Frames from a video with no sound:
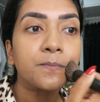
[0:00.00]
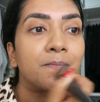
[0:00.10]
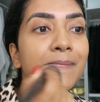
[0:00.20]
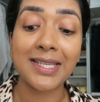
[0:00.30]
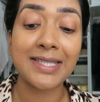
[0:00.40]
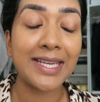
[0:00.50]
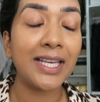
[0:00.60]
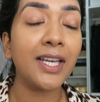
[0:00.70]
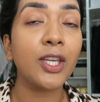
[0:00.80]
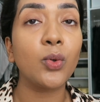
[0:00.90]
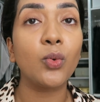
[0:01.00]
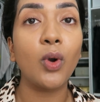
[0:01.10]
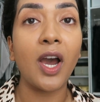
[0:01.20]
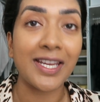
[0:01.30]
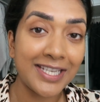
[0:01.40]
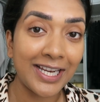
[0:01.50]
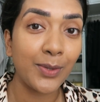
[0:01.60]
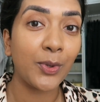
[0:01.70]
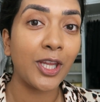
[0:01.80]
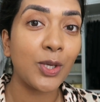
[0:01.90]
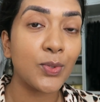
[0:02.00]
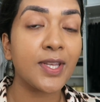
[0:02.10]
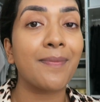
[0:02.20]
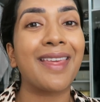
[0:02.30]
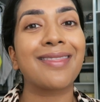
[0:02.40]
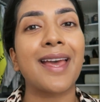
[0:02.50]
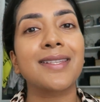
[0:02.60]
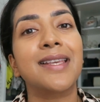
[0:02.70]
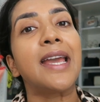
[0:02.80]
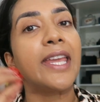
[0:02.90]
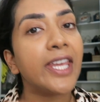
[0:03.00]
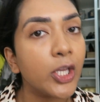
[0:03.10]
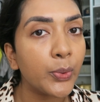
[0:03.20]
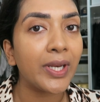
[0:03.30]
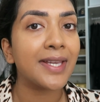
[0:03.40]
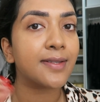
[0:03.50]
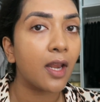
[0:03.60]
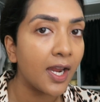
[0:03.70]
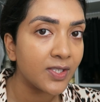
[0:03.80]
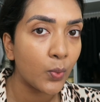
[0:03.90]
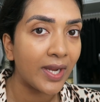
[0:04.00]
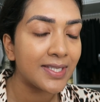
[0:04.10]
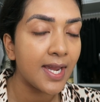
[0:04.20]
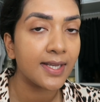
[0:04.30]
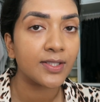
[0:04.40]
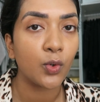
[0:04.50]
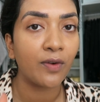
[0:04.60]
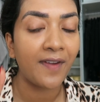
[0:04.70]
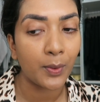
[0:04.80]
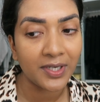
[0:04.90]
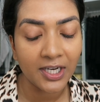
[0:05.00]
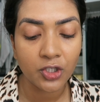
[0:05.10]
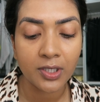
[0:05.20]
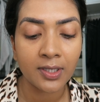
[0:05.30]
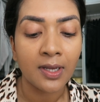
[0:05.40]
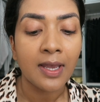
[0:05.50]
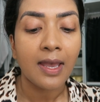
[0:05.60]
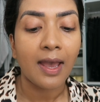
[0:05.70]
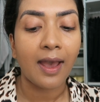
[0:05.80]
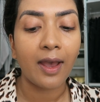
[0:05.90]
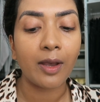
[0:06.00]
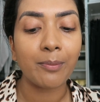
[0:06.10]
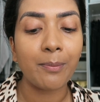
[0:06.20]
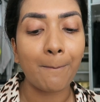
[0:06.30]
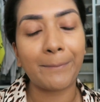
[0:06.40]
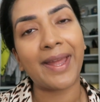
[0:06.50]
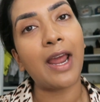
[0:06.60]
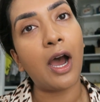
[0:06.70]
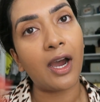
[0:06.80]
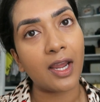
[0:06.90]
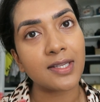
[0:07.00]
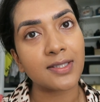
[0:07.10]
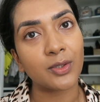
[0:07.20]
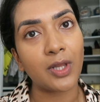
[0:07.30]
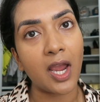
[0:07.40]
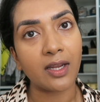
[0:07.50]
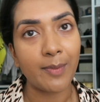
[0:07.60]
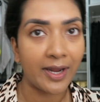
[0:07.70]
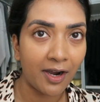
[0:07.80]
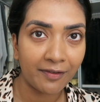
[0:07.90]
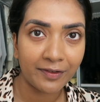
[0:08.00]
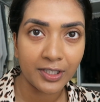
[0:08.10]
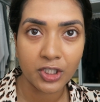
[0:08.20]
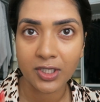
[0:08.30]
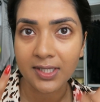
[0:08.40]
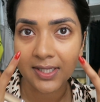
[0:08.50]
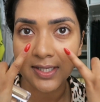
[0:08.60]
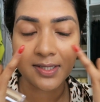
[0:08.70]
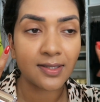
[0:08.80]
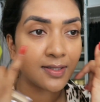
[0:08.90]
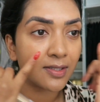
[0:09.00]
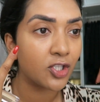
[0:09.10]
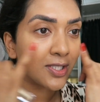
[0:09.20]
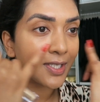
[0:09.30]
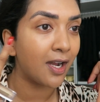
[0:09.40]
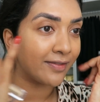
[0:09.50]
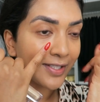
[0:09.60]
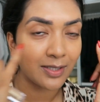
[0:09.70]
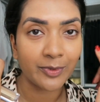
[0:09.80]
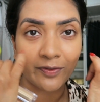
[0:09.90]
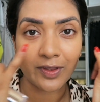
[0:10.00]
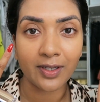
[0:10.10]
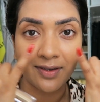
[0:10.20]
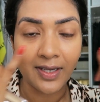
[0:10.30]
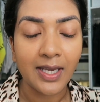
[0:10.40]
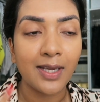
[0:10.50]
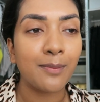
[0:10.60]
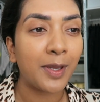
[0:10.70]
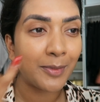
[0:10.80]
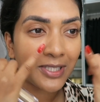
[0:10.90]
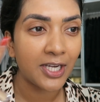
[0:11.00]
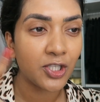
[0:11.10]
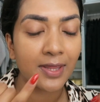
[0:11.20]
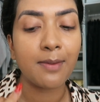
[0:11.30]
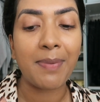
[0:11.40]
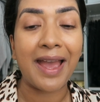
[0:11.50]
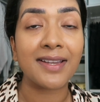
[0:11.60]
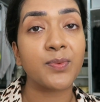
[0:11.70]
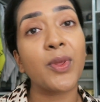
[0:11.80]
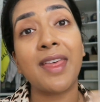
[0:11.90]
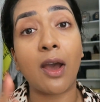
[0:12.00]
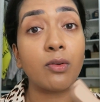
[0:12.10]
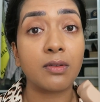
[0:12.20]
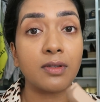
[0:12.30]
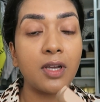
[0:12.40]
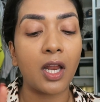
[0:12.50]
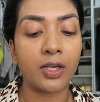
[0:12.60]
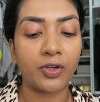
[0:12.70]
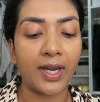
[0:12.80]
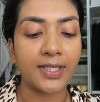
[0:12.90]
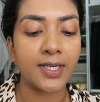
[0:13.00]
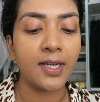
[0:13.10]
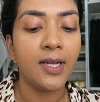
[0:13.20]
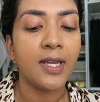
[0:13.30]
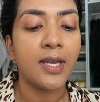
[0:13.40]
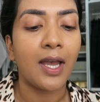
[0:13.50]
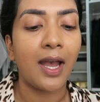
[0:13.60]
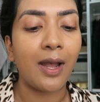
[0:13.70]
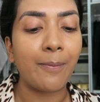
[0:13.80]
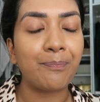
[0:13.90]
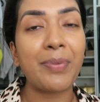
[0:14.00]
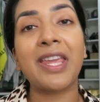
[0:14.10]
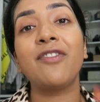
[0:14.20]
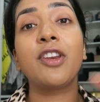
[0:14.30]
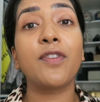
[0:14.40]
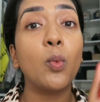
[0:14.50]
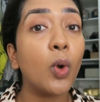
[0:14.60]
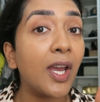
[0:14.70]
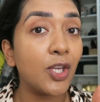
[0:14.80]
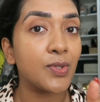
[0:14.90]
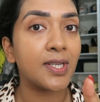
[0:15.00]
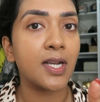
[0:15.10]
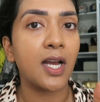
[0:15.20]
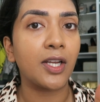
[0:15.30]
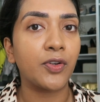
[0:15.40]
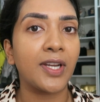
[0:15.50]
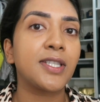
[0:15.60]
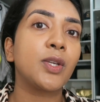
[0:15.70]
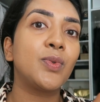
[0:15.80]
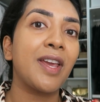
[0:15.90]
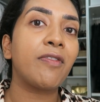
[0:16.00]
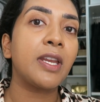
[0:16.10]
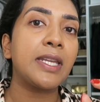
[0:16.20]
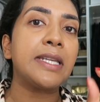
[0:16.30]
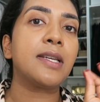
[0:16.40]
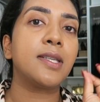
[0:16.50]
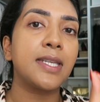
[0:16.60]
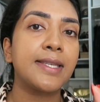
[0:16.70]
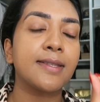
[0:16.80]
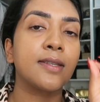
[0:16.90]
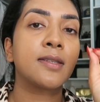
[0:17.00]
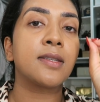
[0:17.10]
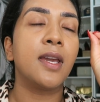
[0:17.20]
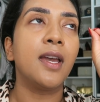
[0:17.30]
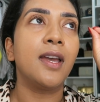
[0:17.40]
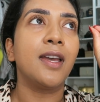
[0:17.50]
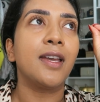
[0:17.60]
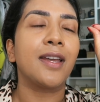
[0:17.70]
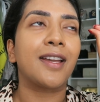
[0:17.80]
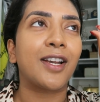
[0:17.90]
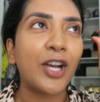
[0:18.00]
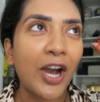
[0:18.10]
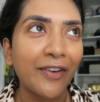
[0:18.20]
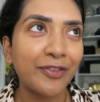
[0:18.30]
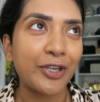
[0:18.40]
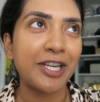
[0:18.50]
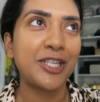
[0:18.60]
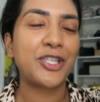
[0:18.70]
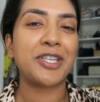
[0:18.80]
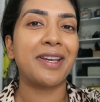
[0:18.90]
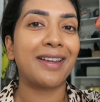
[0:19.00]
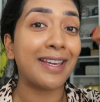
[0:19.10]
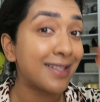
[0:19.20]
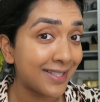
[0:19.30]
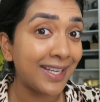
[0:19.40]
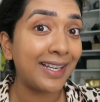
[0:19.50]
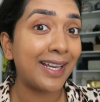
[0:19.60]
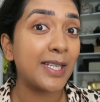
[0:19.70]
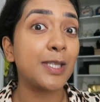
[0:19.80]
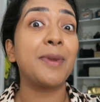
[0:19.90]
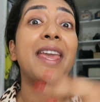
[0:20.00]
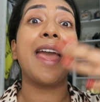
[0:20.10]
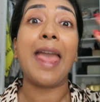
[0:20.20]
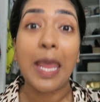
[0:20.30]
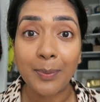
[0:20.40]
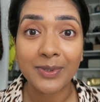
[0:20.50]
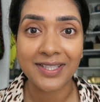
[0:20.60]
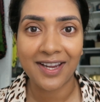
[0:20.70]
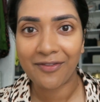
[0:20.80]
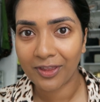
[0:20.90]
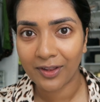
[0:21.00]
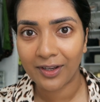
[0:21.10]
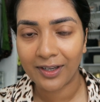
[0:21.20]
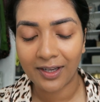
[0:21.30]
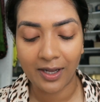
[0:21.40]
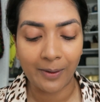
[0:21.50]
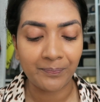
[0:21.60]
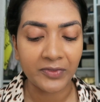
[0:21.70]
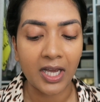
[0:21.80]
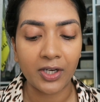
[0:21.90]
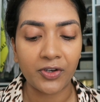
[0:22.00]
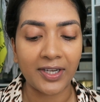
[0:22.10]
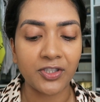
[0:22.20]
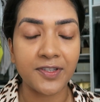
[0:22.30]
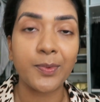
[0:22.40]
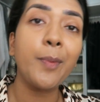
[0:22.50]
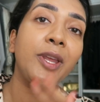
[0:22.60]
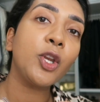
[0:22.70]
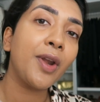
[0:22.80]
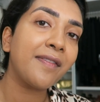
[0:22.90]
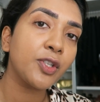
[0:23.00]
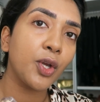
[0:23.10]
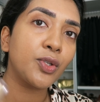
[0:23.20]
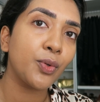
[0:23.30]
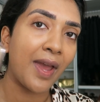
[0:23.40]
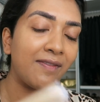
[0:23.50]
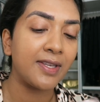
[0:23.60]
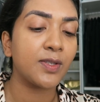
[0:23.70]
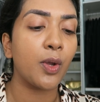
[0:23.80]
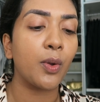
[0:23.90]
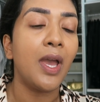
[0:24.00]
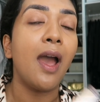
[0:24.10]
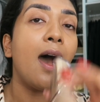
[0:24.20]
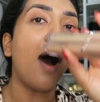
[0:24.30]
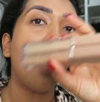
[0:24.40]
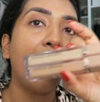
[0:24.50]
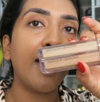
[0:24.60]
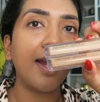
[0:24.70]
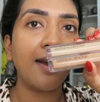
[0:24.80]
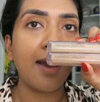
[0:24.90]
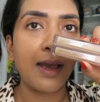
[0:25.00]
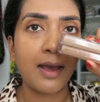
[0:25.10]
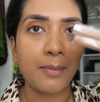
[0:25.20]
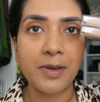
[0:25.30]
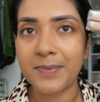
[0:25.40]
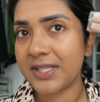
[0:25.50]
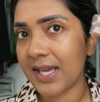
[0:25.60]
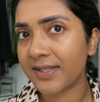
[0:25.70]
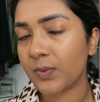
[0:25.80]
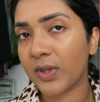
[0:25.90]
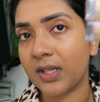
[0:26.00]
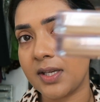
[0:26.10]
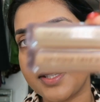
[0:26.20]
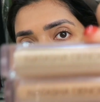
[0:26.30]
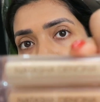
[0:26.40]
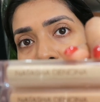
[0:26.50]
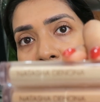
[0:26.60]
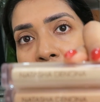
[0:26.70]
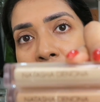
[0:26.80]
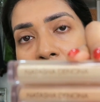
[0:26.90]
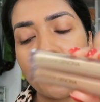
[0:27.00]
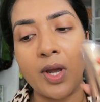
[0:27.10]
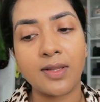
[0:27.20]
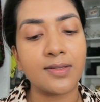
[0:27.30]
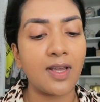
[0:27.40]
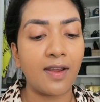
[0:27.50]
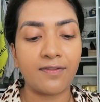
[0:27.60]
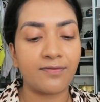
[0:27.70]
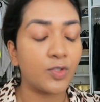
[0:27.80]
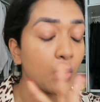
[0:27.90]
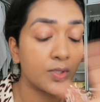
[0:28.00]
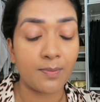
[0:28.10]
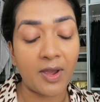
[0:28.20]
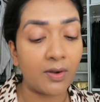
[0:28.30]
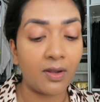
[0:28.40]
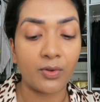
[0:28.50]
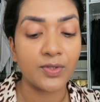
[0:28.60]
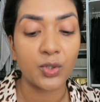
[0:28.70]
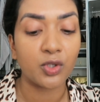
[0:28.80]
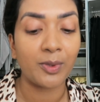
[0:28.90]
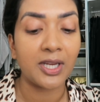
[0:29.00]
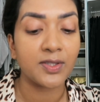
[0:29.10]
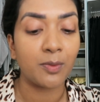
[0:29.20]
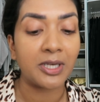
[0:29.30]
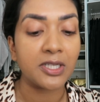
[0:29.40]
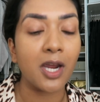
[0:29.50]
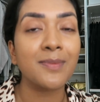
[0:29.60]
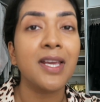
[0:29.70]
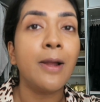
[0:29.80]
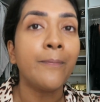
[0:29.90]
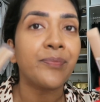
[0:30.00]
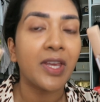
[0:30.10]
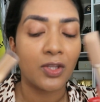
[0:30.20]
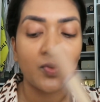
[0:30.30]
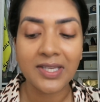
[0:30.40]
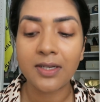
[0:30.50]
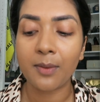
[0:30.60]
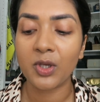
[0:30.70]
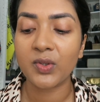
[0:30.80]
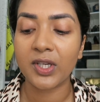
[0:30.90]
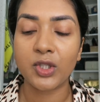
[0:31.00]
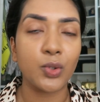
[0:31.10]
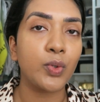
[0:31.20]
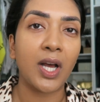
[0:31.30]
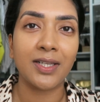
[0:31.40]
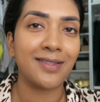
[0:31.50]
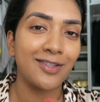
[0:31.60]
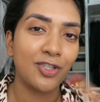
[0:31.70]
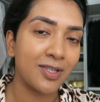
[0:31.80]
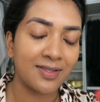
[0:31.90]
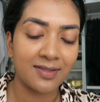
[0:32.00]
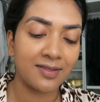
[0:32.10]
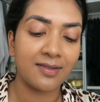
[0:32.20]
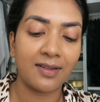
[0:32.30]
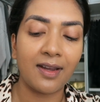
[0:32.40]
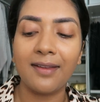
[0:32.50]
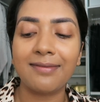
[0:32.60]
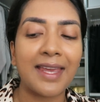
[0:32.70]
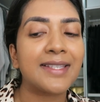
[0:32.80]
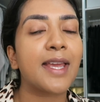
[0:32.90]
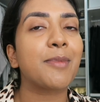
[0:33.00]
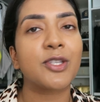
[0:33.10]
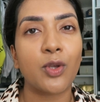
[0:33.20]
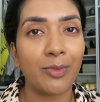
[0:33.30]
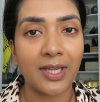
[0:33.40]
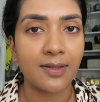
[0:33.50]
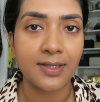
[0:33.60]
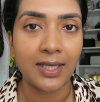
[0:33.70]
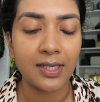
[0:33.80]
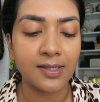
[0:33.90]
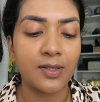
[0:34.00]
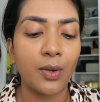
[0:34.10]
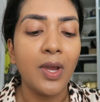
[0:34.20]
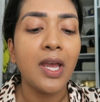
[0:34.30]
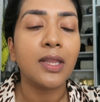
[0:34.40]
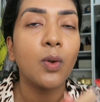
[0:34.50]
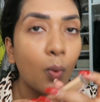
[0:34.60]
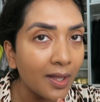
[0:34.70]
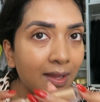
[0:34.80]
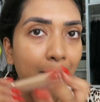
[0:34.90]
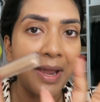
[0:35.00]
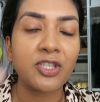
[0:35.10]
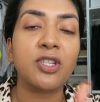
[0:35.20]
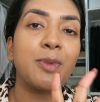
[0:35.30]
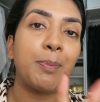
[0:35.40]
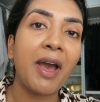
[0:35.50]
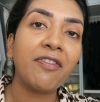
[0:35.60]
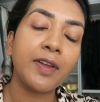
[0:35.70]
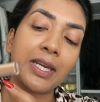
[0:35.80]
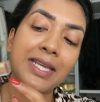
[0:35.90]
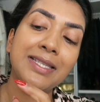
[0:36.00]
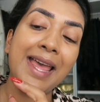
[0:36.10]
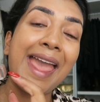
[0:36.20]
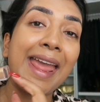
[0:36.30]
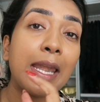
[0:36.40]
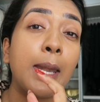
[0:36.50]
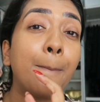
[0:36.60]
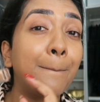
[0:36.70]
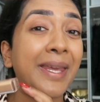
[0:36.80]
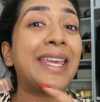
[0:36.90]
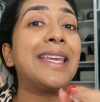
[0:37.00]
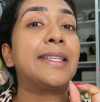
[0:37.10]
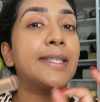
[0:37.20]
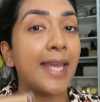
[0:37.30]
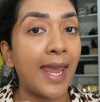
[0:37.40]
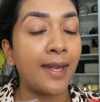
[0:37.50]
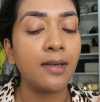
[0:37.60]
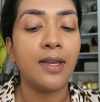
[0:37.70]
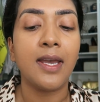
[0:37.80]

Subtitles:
The concealer, you ideally want to use something that's equally as lightweight as your foundation, but I still like my coverage just to cover some of the pigmentation in the bags without color corrector. But even if you were using a color corrector, you definitely need a decent coverage concealer to be able to cover the color corrector as well, but you don't have to go too heavy. So I am obsessed with the Natasha ones. I've talked about it on social media so many times. The reason I'm using two colors is just they sent me so many concealers. So the one that matches me perfectly is the NP10.